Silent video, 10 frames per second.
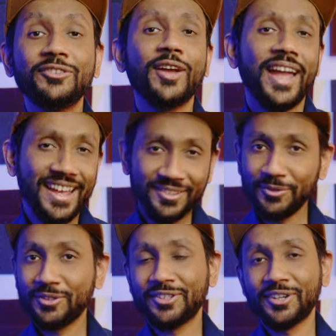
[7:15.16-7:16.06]
So as
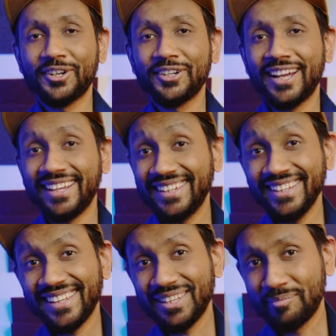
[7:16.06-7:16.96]
you just heard, I
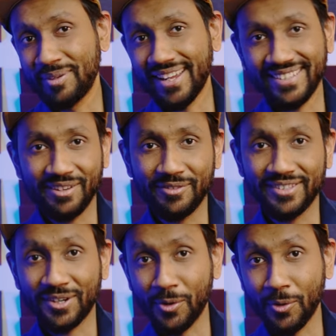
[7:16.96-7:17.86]
think that the P I
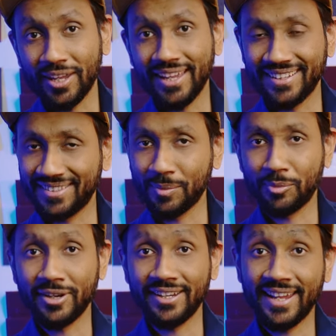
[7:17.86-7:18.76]
sevens are okay at
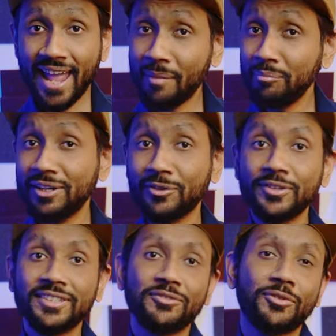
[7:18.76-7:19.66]
separating ambient
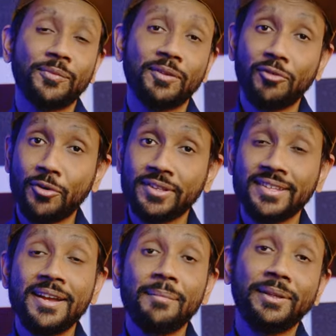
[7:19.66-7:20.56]
noises from the
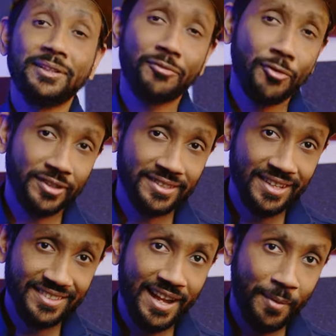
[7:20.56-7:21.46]
voice, but the voice
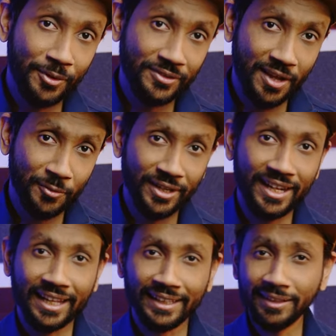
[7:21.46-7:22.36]
does come out
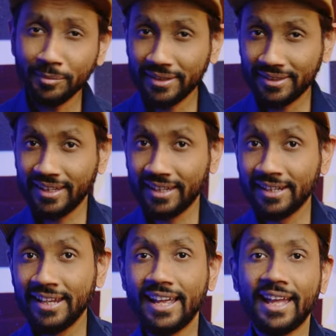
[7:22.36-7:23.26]
sounding a little bit
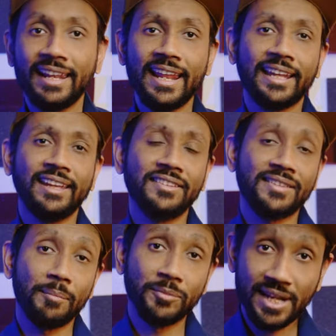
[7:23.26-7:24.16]
thin and lacking
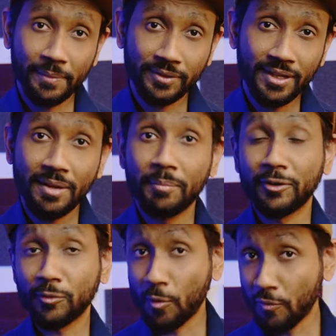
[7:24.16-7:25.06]
some depth.
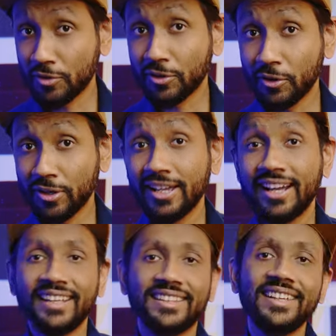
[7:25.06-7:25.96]
But overall,
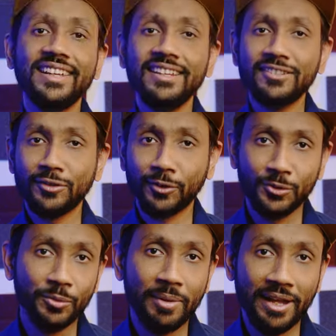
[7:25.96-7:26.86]
I think it is
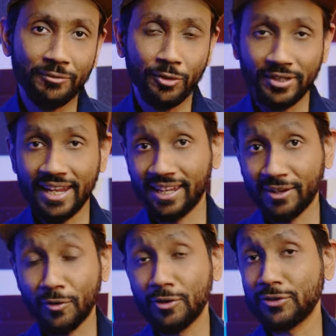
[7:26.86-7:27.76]
not too bad for
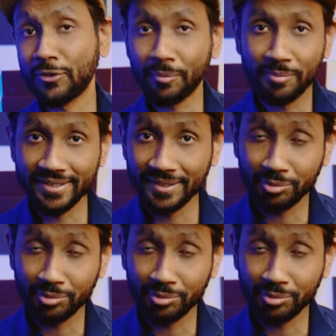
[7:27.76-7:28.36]
taking calls on a busy